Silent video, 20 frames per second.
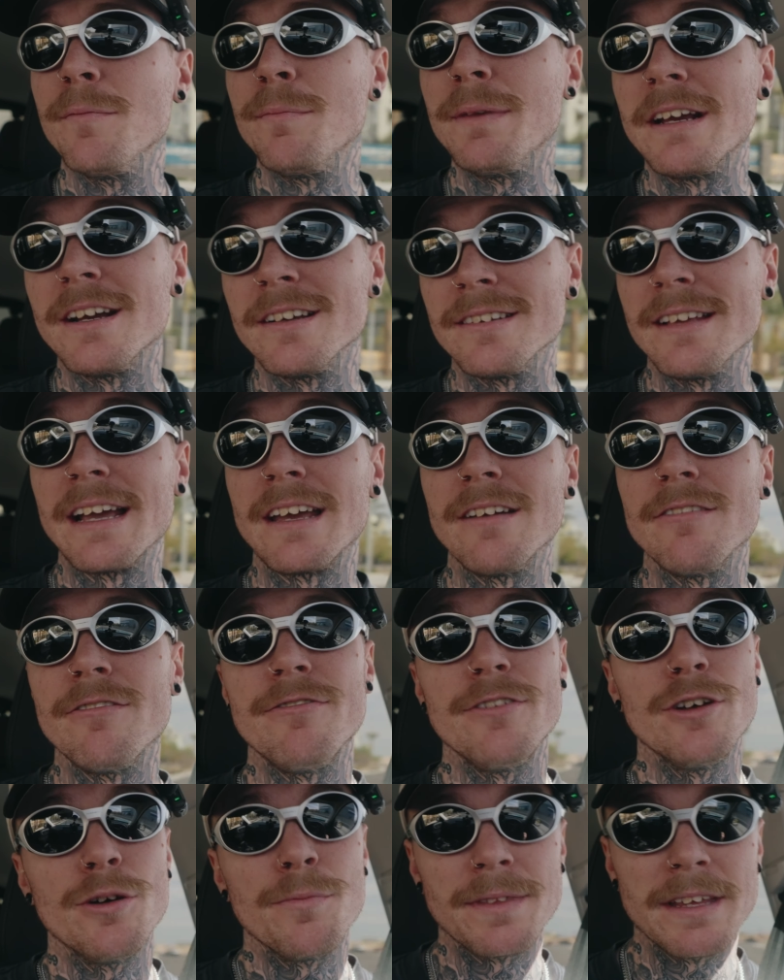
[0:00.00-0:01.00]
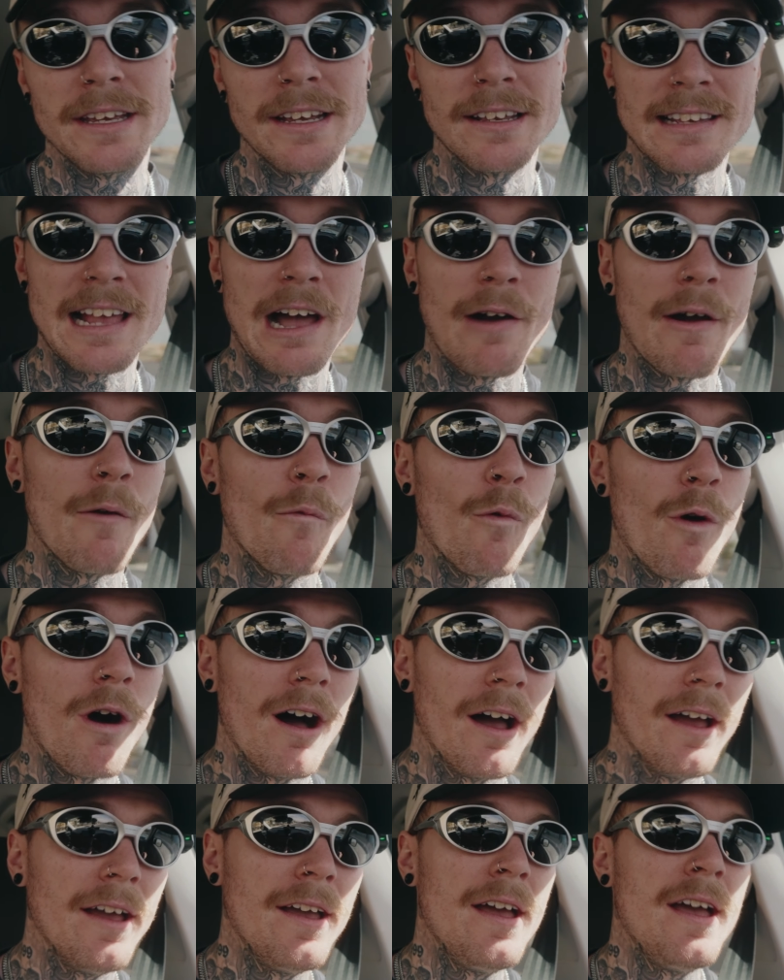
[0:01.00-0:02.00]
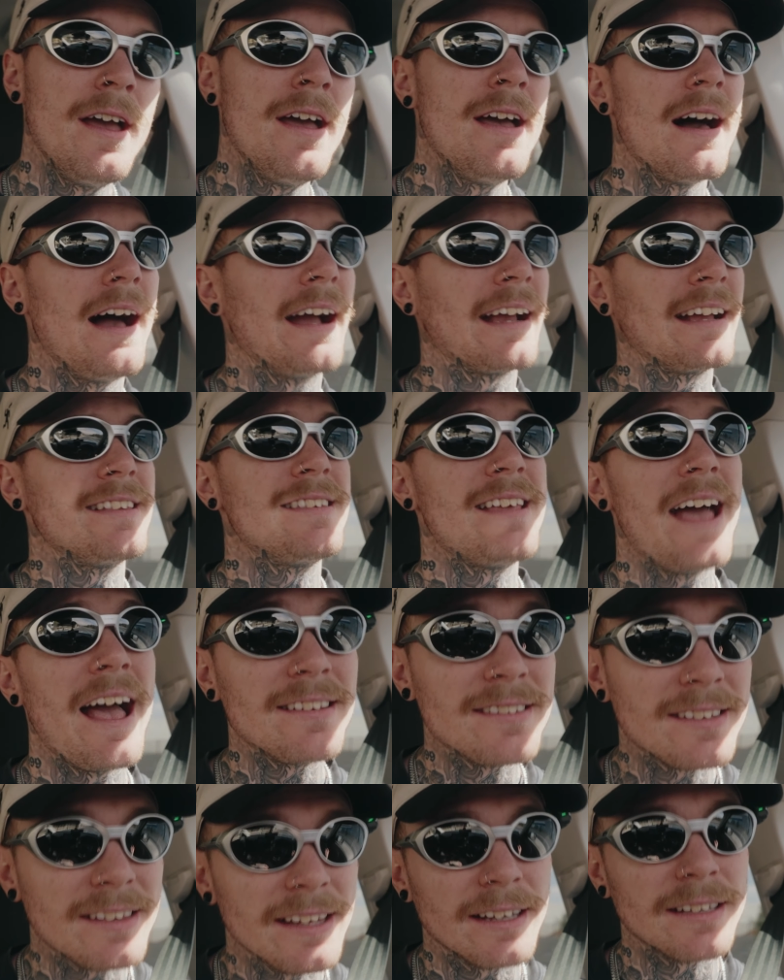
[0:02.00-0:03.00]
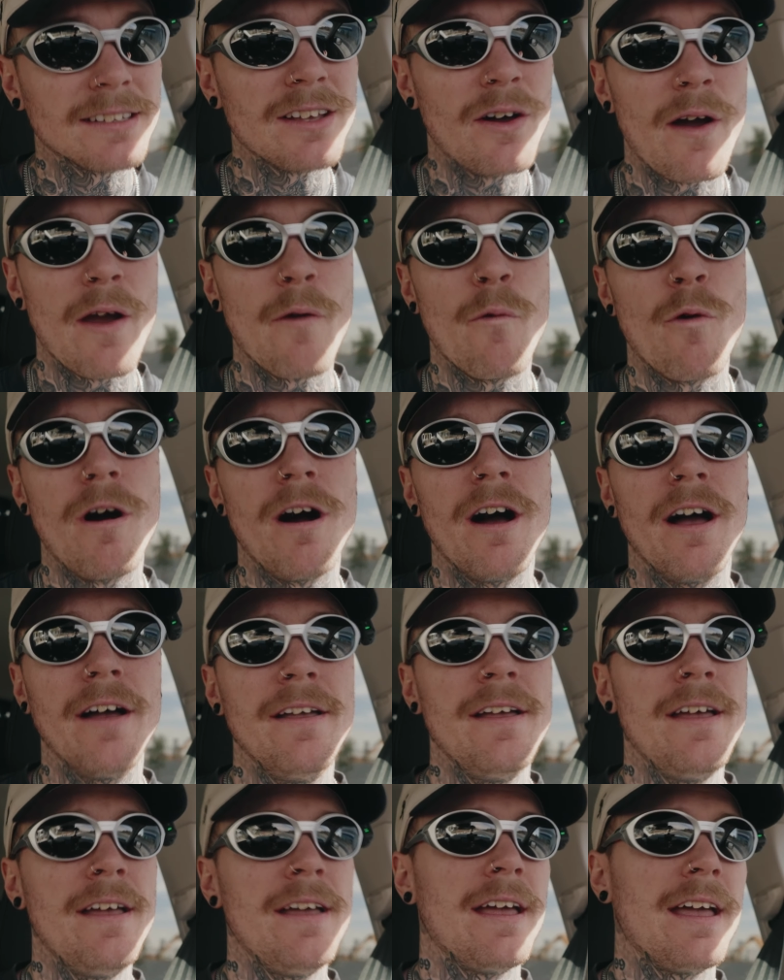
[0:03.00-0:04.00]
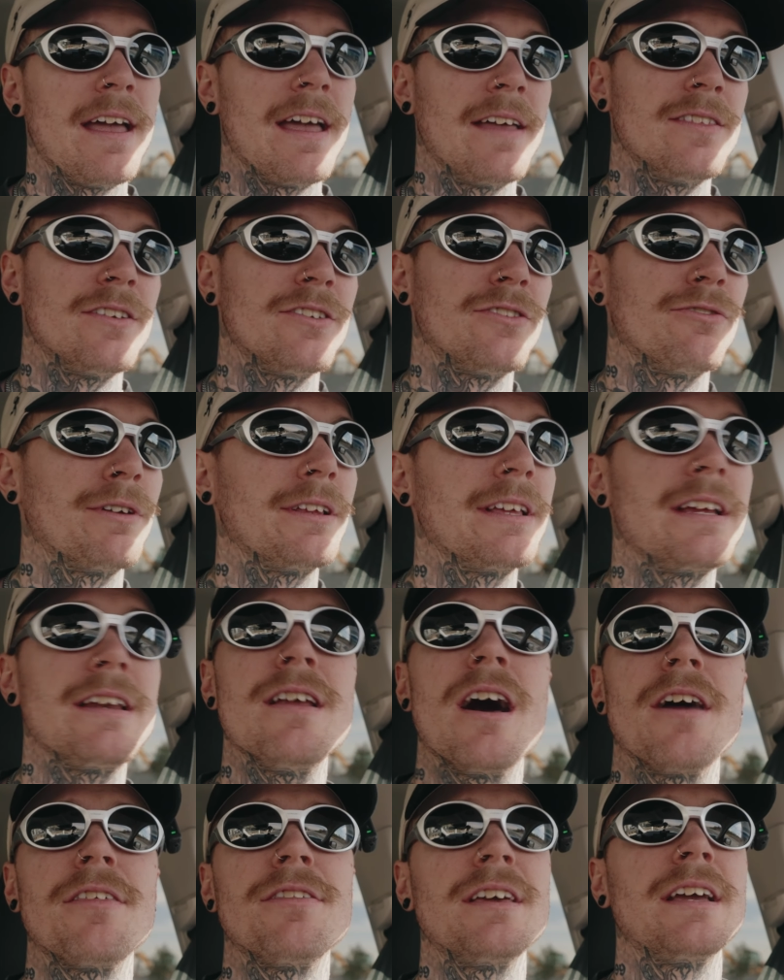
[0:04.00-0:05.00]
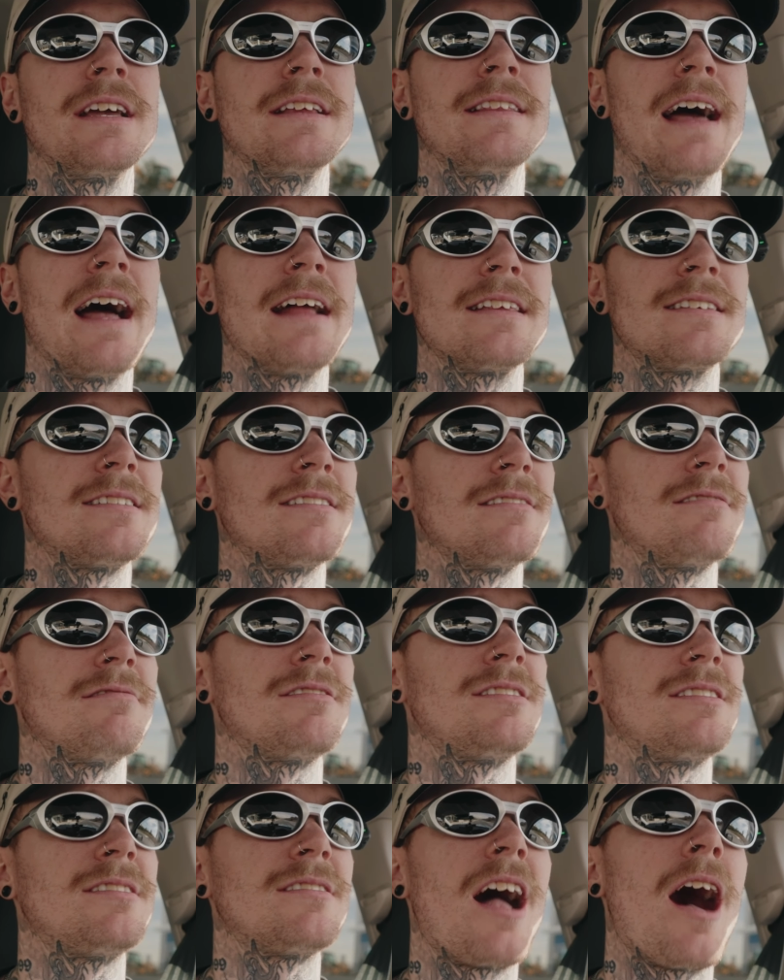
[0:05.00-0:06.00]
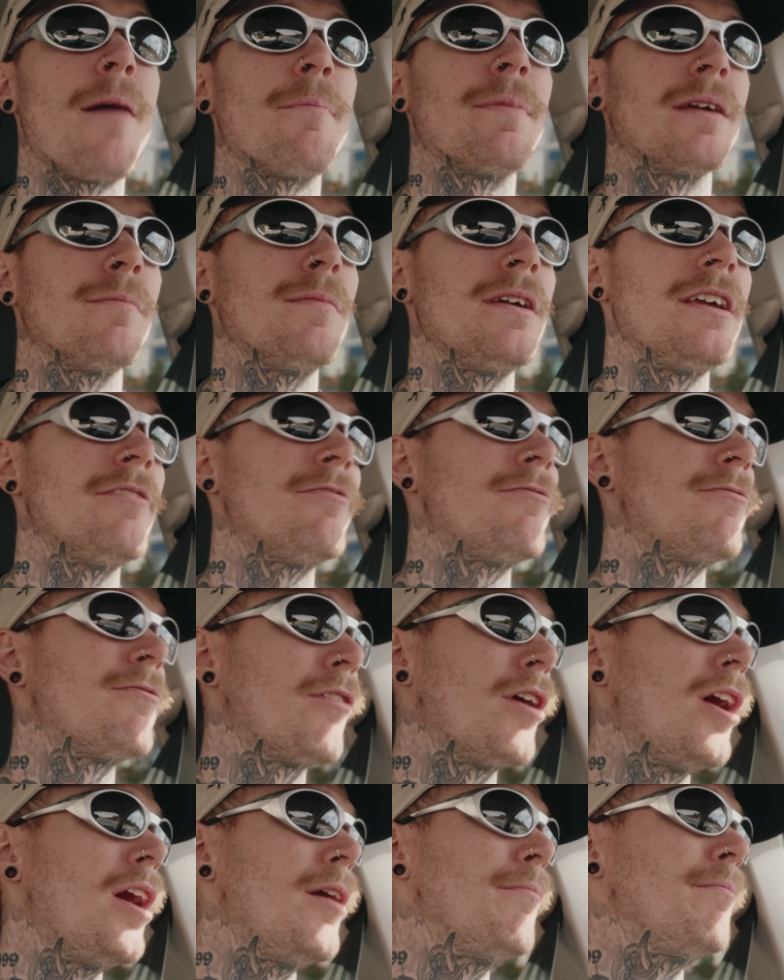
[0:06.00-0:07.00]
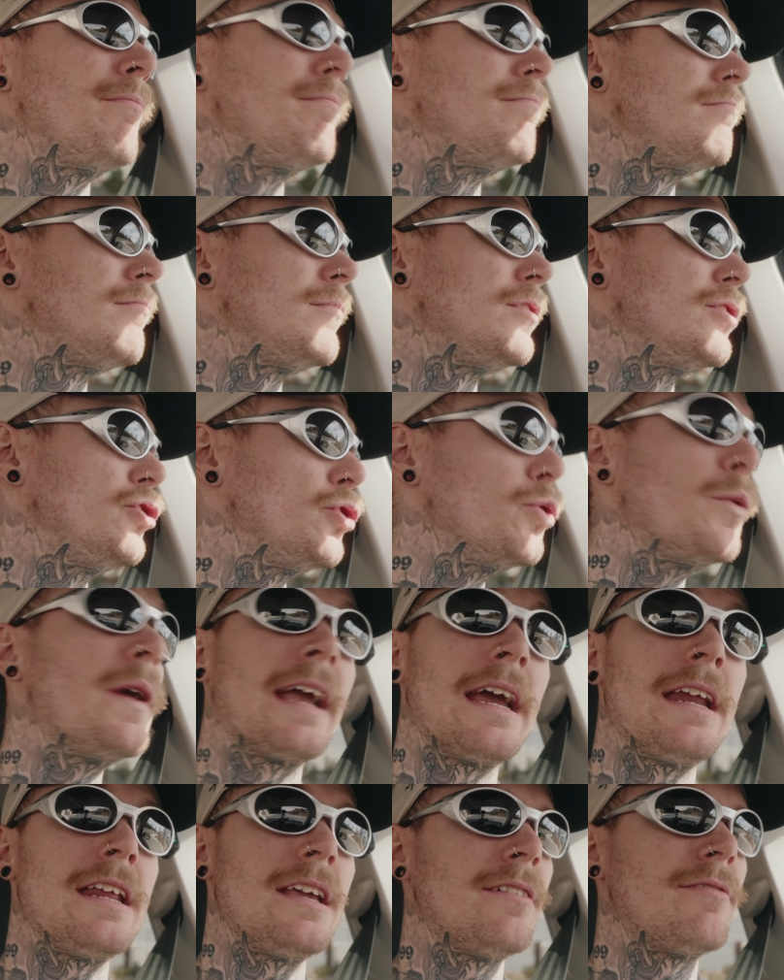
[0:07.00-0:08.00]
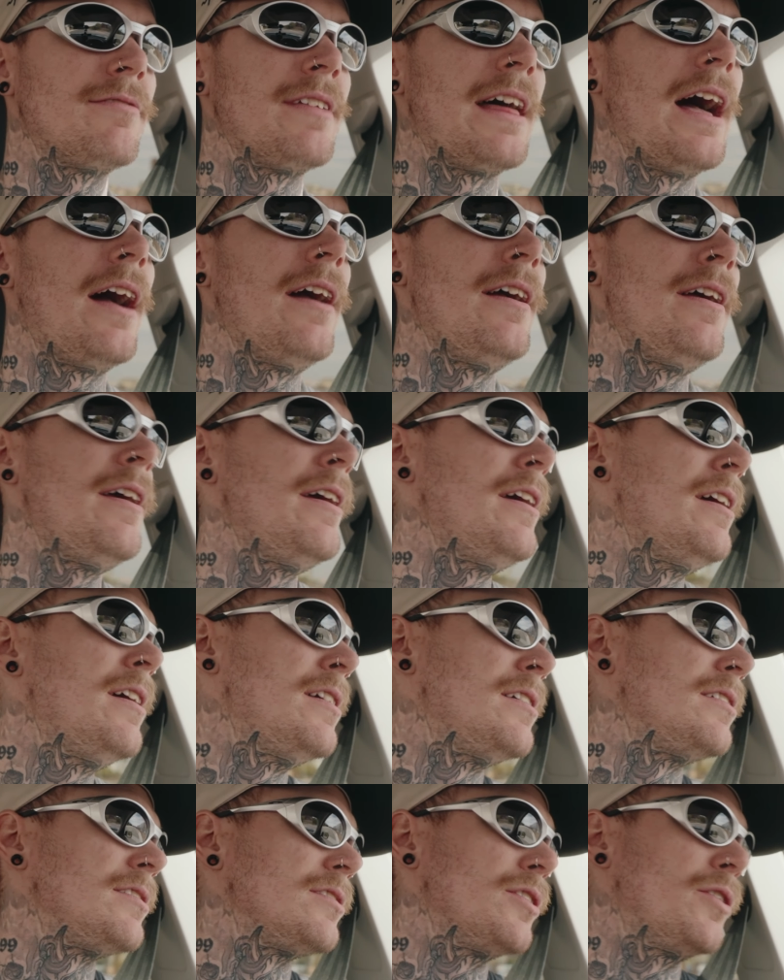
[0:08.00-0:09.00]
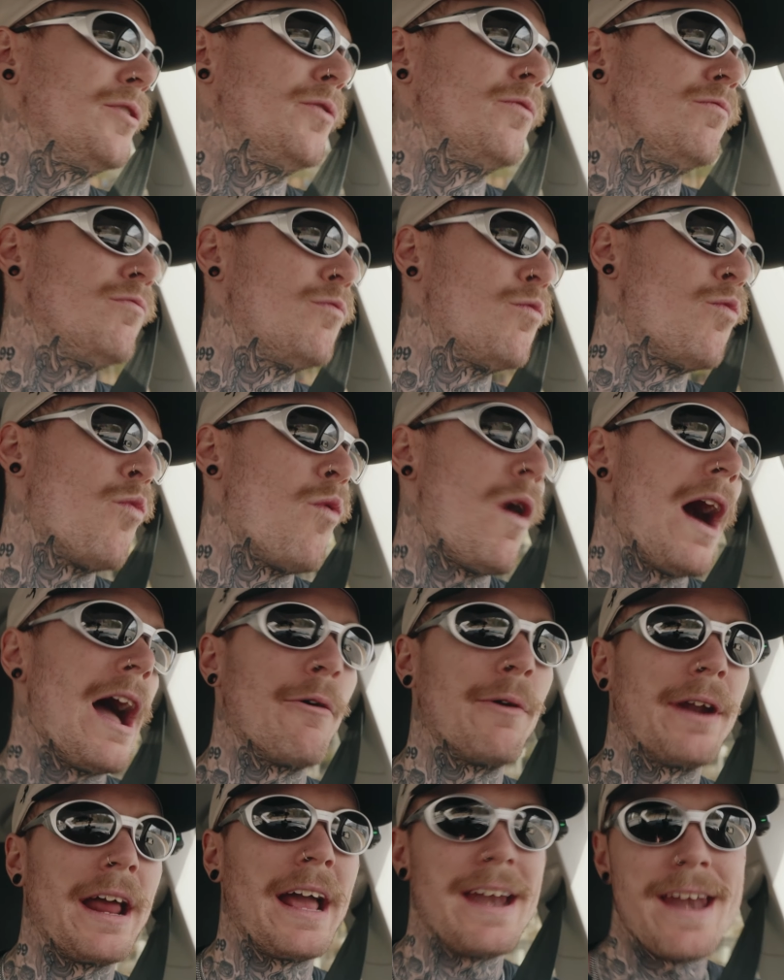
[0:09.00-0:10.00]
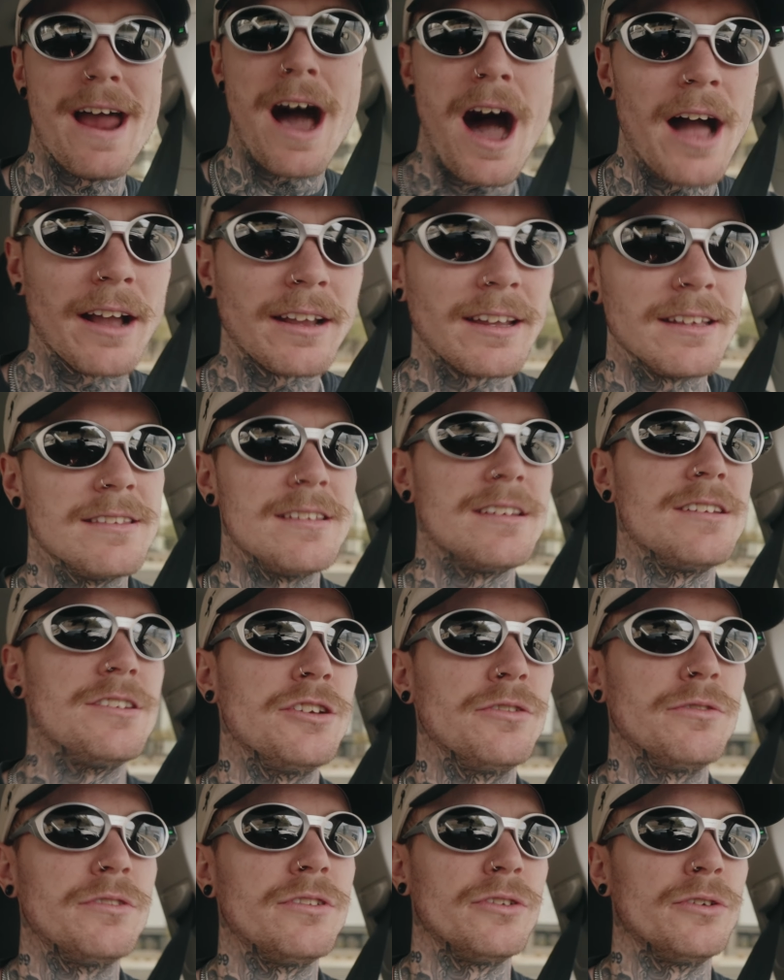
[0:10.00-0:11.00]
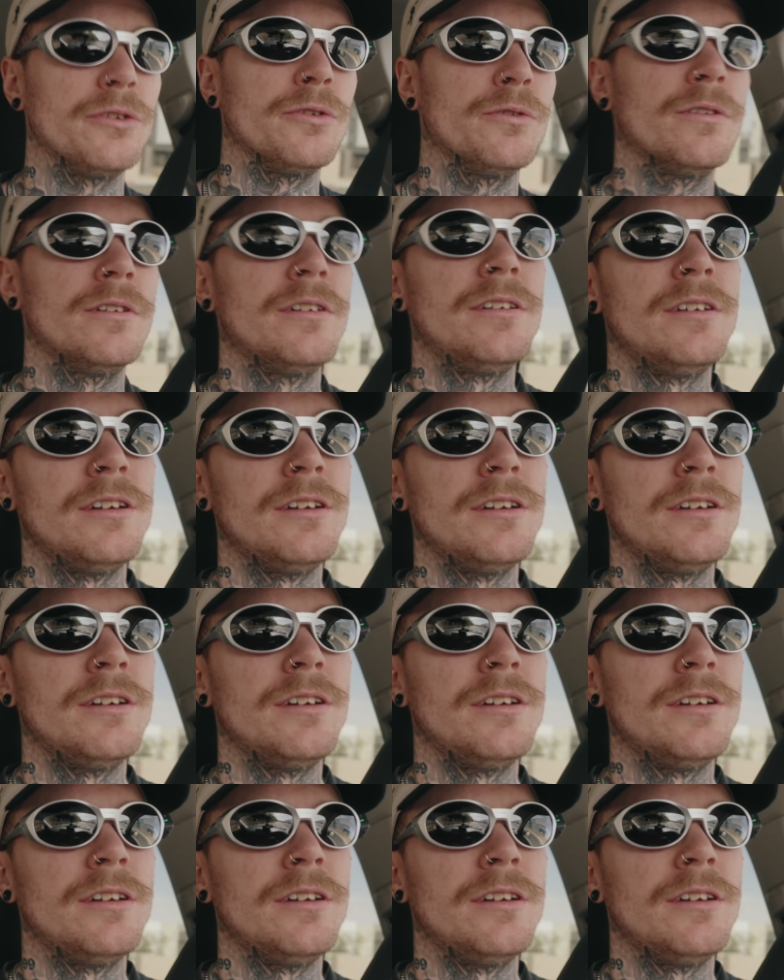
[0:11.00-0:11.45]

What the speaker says: because I can film things how I want, I can test things how I want, and there's really nothing that's stopping me from doing any of that. So why would I not continue to